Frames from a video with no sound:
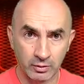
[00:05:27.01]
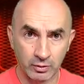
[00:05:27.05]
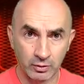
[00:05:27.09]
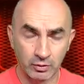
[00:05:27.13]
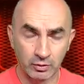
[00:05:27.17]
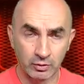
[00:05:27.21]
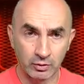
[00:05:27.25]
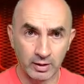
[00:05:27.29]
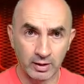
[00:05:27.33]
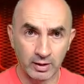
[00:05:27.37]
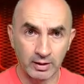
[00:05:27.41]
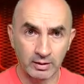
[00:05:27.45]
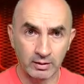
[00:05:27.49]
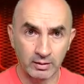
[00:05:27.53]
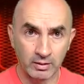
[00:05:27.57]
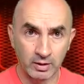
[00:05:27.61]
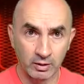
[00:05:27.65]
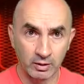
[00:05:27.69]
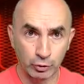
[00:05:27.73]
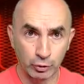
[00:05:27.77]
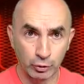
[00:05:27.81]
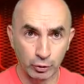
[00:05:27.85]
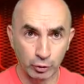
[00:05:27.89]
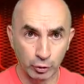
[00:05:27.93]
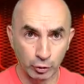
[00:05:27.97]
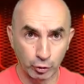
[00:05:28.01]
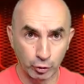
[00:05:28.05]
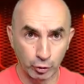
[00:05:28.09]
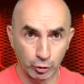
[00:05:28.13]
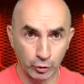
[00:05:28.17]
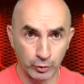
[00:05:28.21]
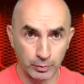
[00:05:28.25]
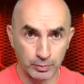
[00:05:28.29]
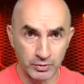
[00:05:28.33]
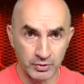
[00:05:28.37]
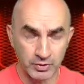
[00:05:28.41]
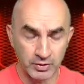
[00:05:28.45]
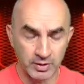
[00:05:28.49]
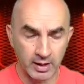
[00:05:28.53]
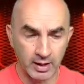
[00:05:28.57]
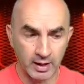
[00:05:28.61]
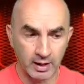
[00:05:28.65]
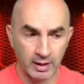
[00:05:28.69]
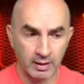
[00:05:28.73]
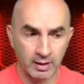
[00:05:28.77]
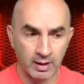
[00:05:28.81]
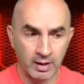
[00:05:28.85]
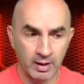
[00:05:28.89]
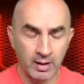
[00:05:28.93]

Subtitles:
Alright, the two groups there.